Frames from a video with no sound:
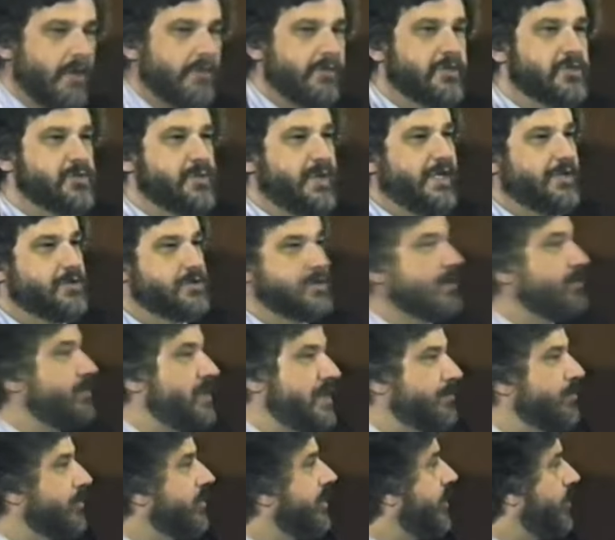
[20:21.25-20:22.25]
This means that
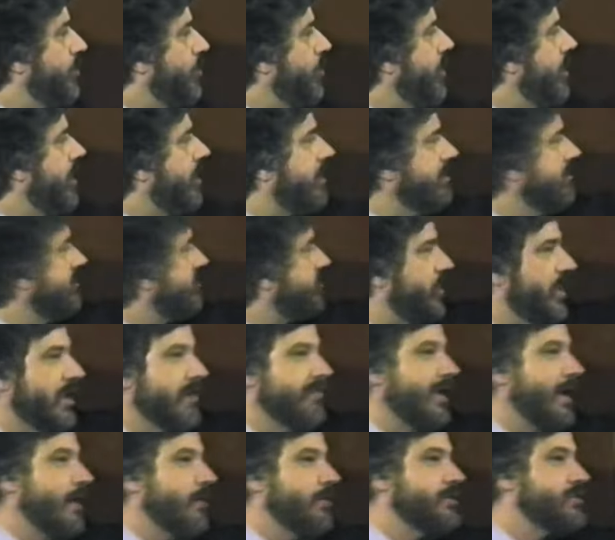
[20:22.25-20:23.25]
people can work
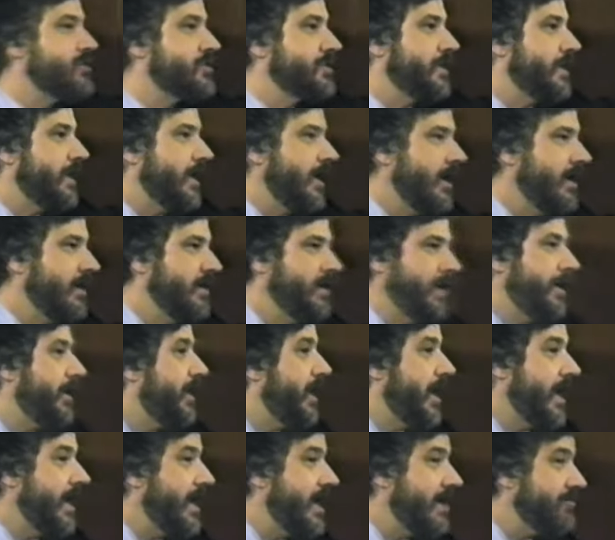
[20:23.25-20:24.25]
12 hours a day and
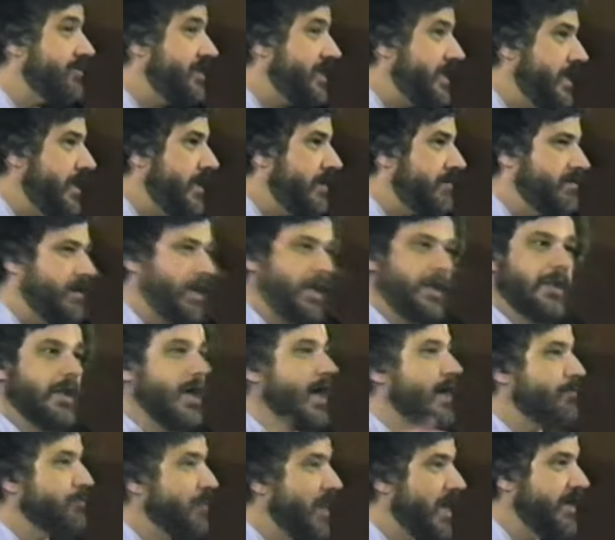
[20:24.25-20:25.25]
not have to eat and
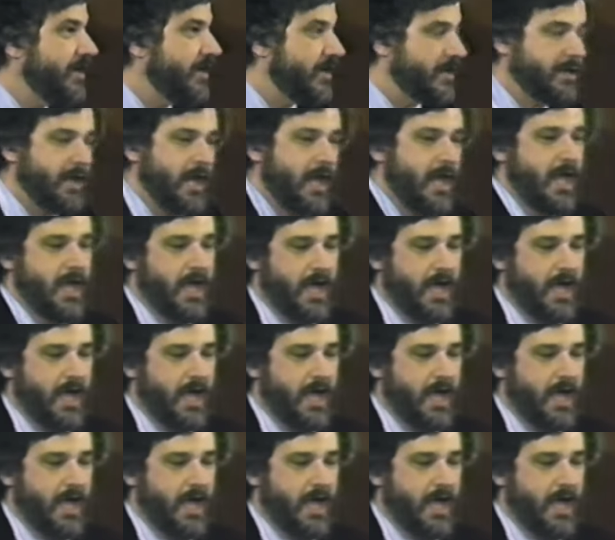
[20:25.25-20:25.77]
not mind it.